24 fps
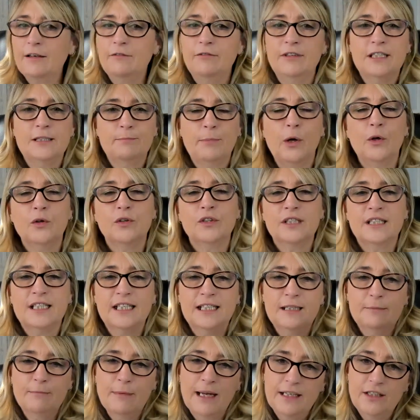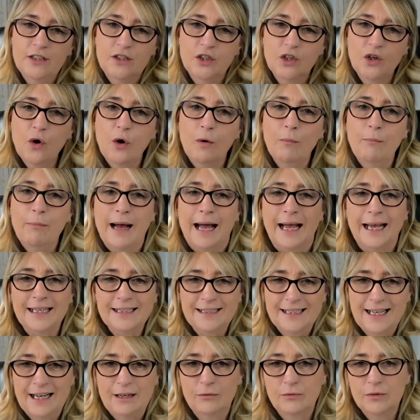response is meant to go back
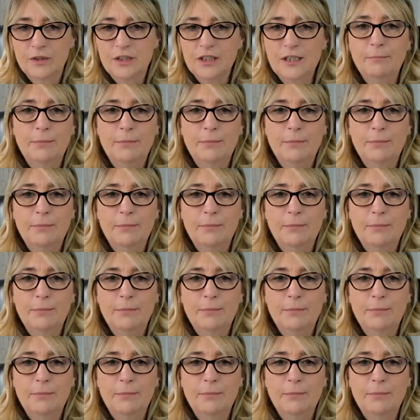down to